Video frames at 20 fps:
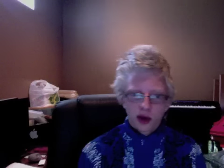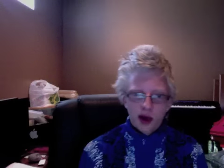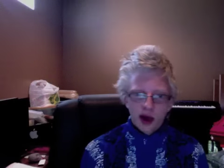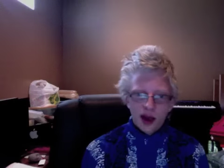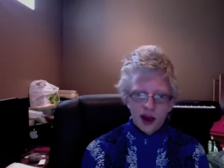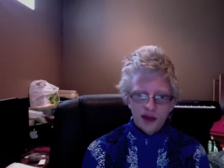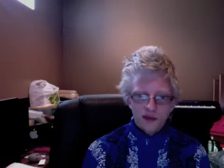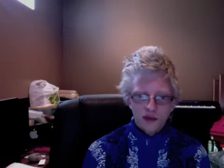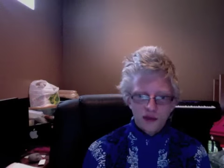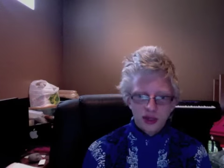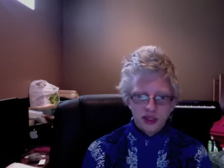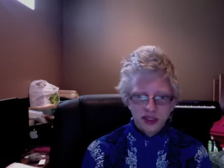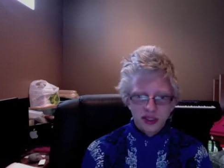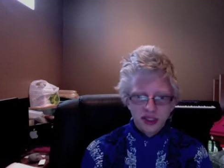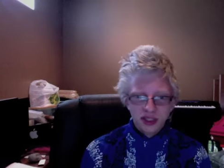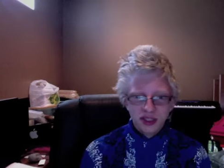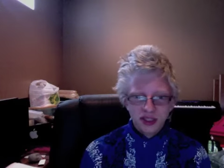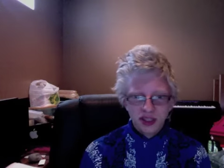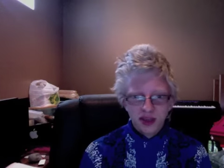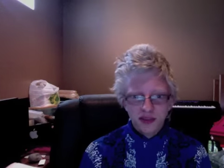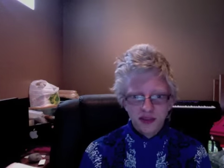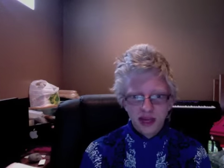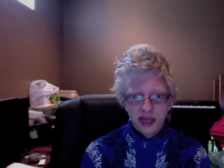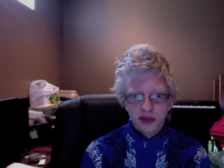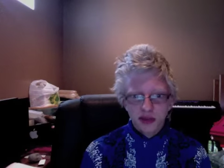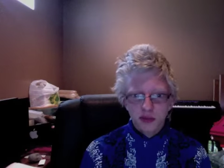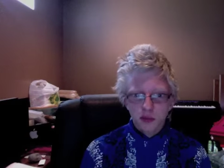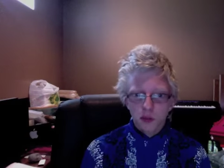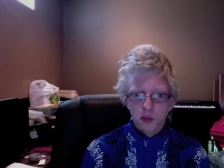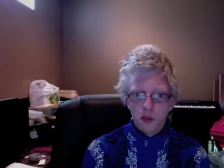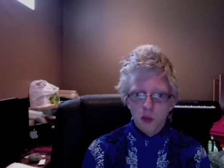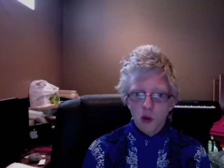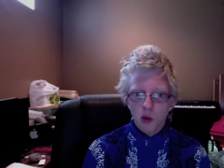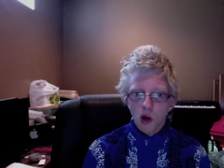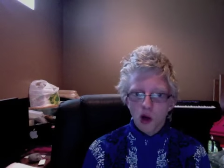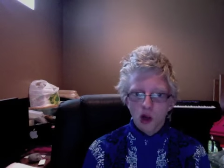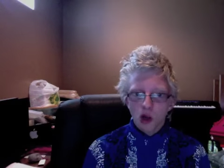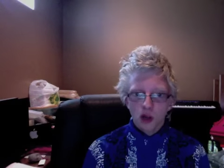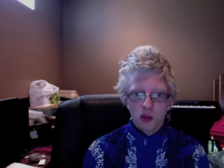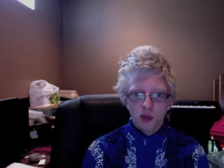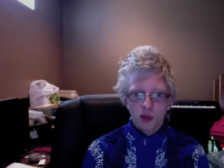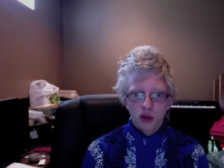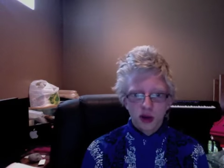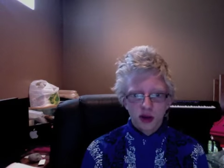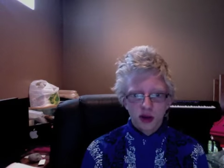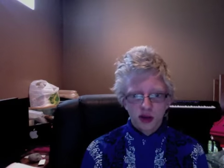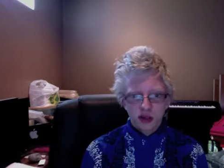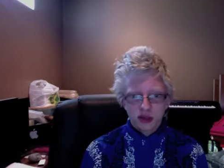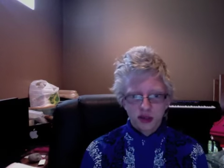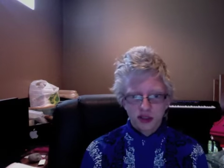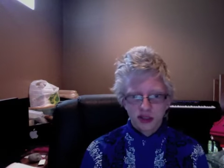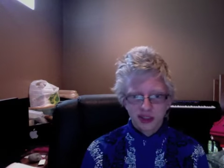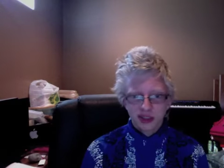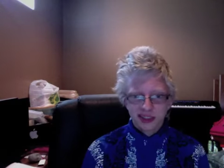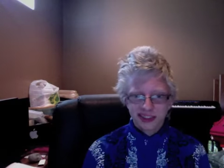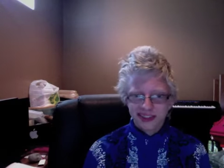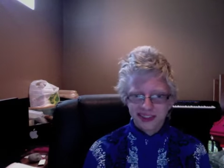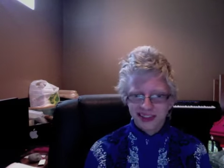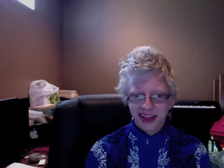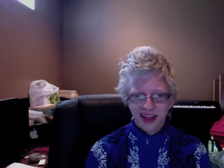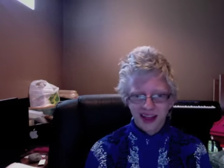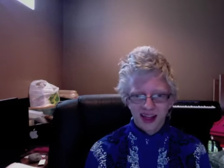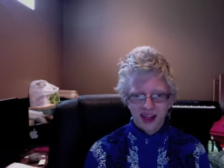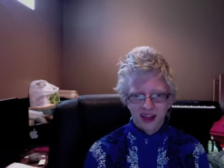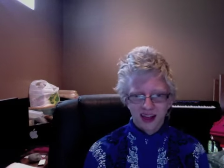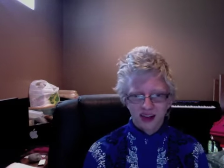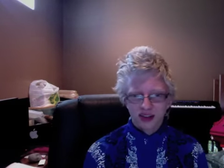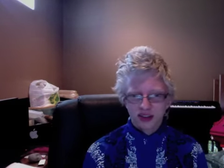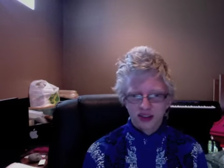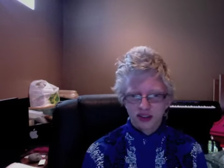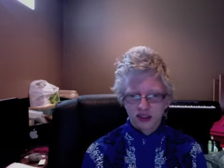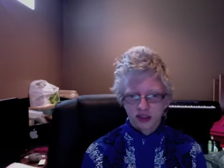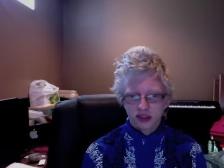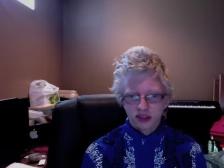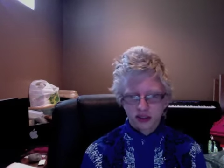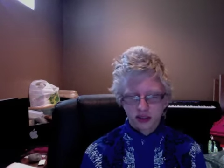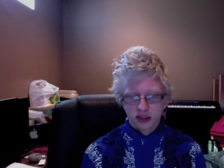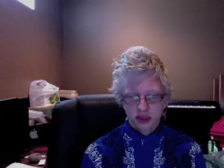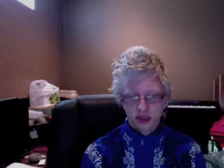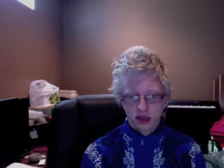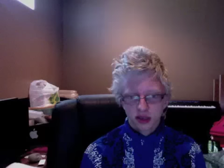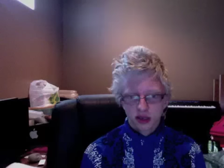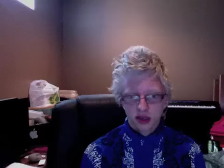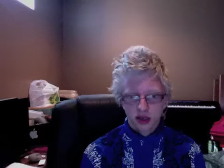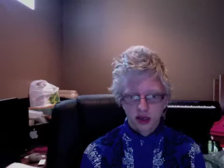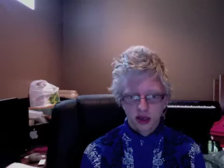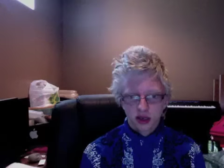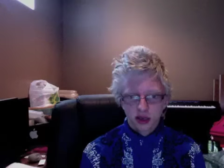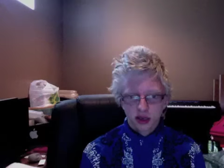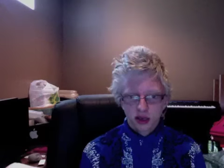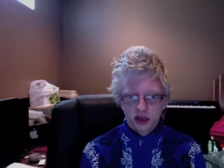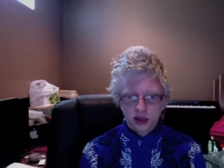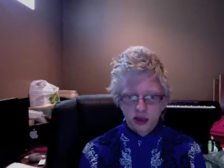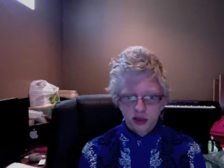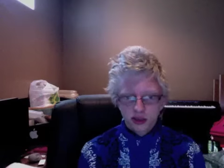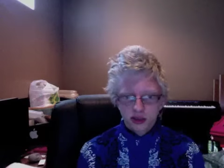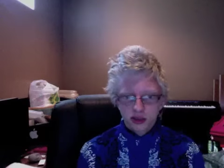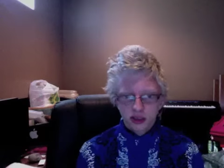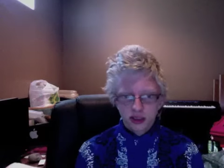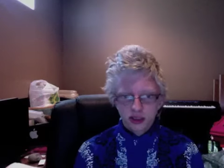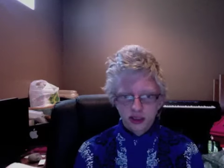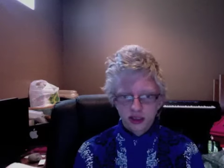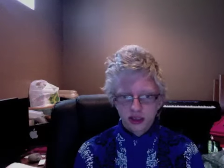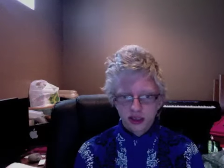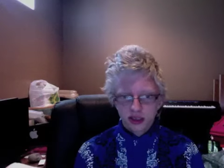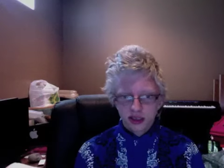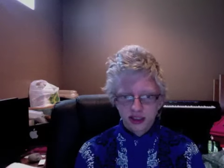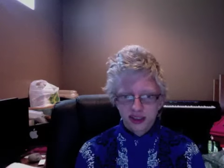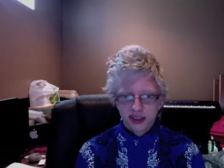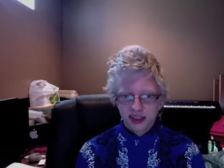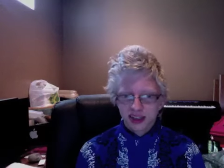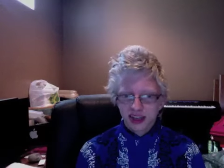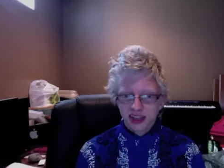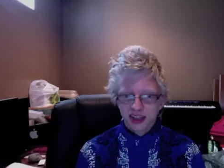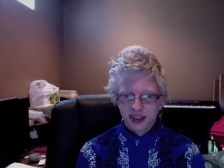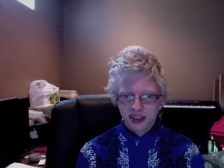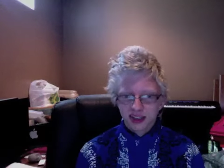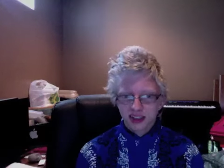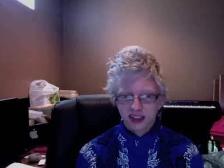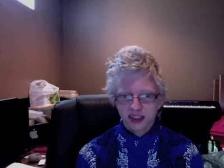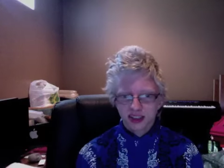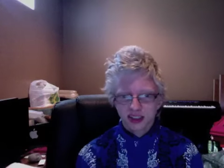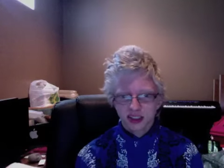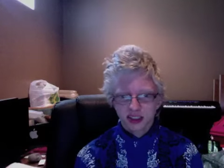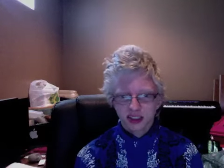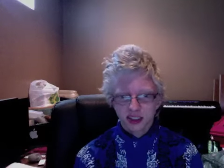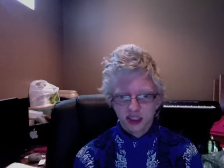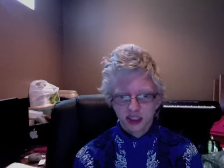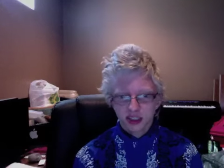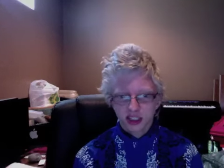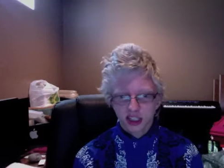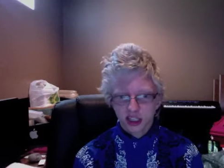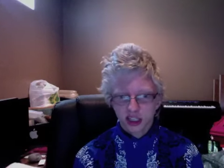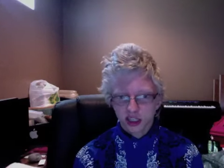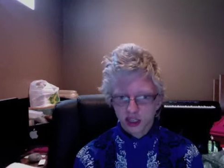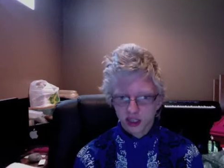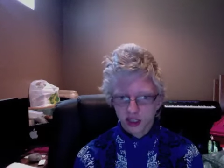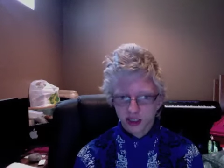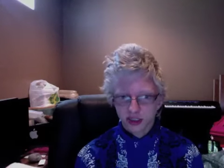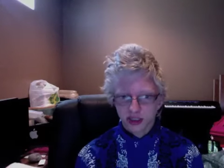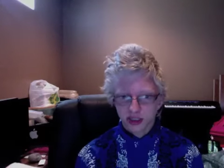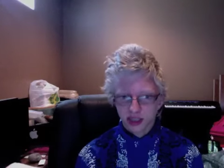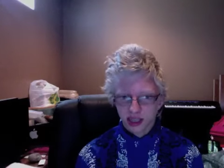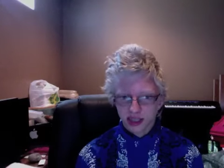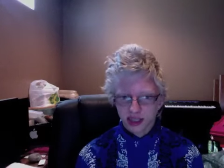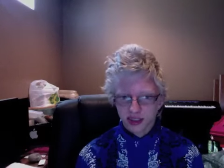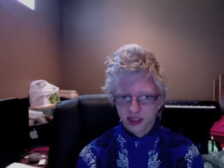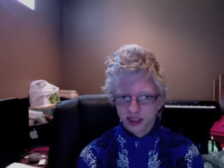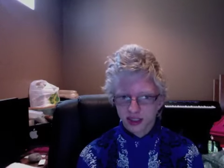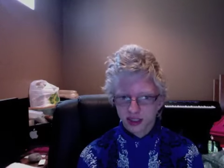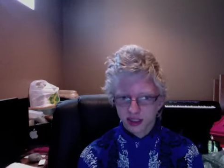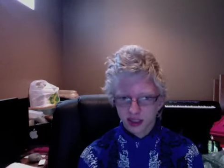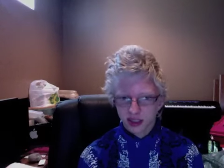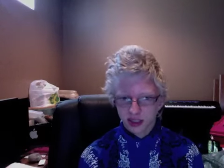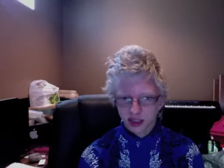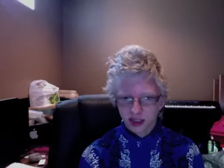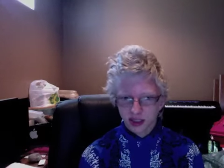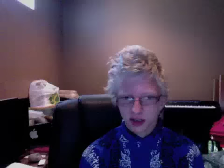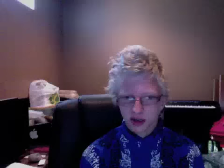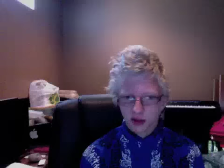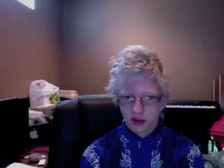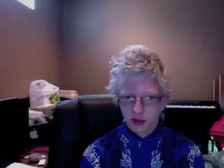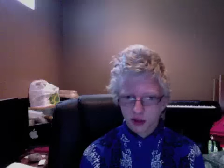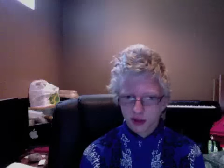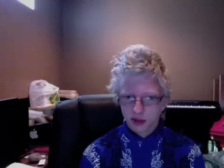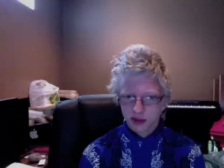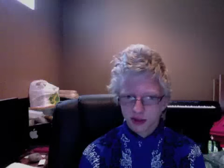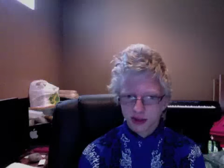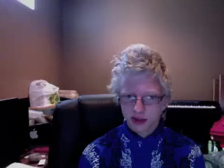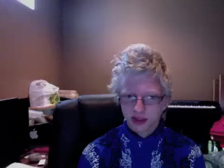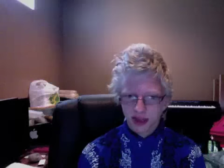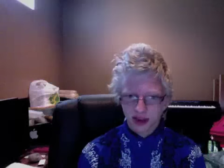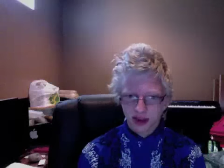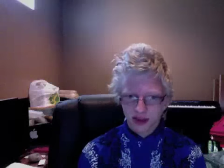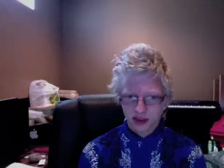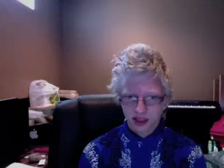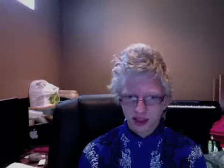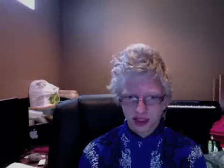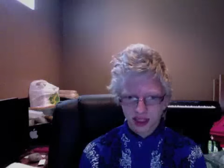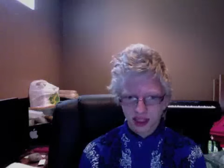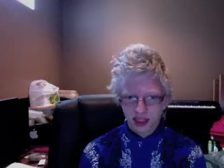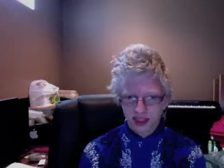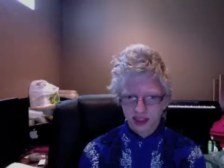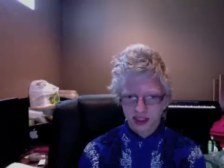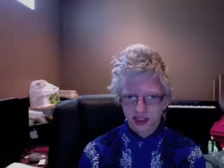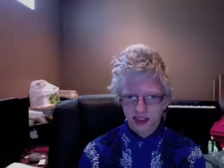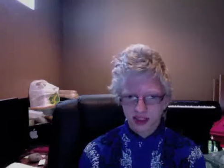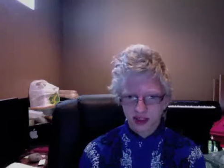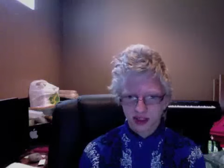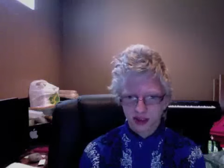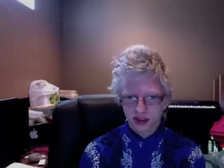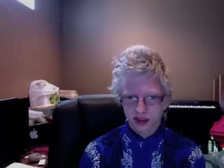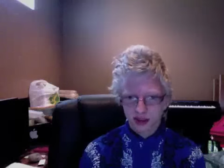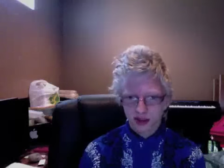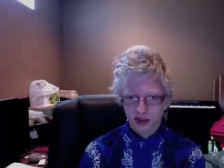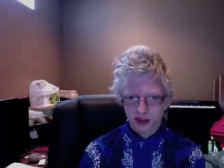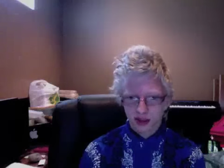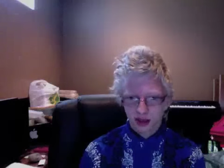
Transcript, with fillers: I've uh, seen them at Walmart, Zellers, just a uh, stands in uh, Chinook Center, South Center,